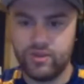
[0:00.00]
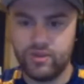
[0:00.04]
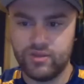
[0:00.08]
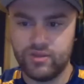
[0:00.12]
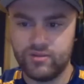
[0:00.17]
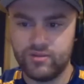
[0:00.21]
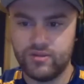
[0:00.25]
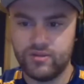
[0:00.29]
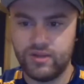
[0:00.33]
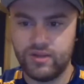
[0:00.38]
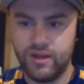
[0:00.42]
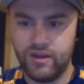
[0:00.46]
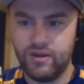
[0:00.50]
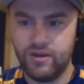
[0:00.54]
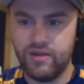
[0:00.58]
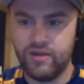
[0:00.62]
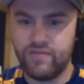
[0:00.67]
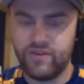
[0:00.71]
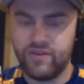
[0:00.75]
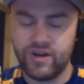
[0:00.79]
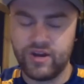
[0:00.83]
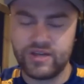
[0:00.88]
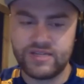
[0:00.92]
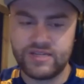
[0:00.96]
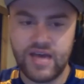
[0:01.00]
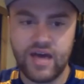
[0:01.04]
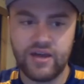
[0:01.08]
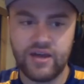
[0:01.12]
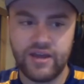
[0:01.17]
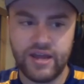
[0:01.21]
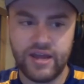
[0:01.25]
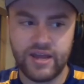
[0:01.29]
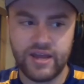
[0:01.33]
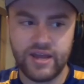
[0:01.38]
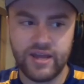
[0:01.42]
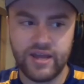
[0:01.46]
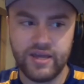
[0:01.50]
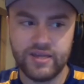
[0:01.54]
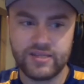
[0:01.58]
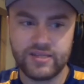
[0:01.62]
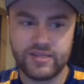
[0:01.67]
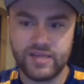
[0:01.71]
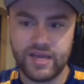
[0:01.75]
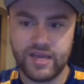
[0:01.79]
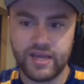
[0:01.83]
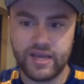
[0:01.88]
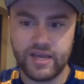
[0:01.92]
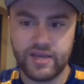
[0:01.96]
and if you're at Talladega, it's
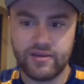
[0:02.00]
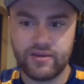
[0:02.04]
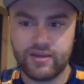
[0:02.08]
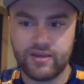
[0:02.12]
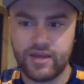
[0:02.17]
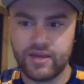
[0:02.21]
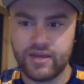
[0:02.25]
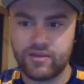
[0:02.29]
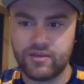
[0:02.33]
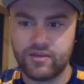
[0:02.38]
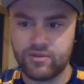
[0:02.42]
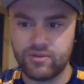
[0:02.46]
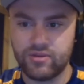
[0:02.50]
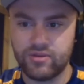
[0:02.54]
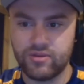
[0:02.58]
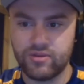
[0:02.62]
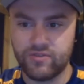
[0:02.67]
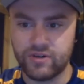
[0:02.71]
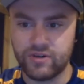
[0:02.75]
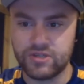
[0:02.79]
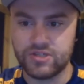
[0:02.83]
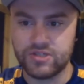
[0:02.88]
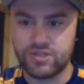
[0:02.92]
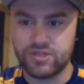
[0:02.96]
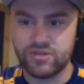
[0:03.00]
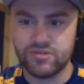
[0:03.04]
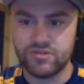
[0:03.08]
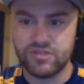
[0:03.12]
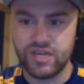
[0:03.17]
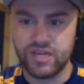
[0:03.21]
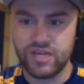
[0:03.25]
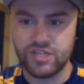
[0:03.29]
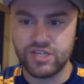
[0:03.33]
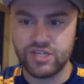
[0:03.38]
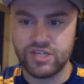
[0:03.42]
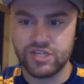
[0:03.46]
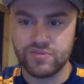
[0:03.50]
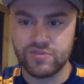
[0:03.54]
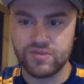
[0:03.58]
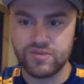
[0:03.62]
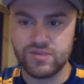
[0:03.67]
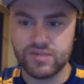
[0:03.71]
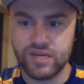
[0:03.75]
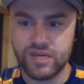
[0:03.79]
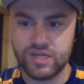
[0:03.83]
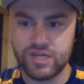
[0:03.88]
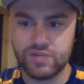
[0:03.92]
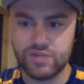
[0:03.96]
like get through the first 2 stages with
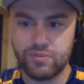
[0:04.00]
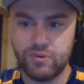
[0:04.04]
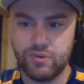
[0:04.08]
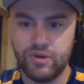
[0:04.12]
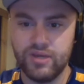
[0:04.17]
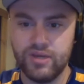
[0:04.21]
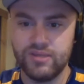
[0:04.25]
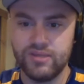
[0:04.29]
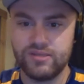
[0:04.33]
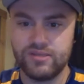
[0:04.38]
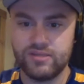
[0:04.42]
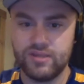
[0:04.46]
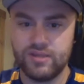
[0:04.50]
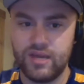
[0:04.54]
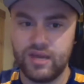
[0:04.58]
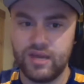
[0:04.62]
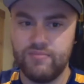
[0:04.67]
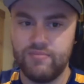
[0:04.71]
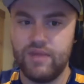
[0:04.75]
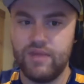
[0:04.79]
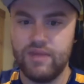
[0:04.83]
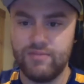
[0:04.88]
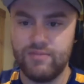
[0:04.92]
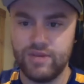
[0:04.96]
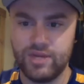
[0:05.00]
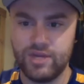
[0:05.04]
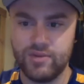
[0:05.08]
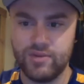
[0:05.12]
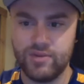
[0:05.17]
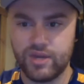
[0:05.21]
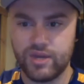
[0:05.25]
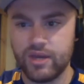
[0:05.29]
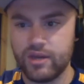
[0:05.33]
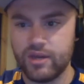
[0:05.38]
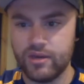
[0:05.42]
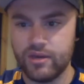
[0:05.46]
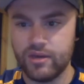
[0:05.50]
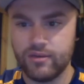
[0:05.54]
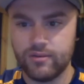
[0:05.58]
stage points, and maybe you can.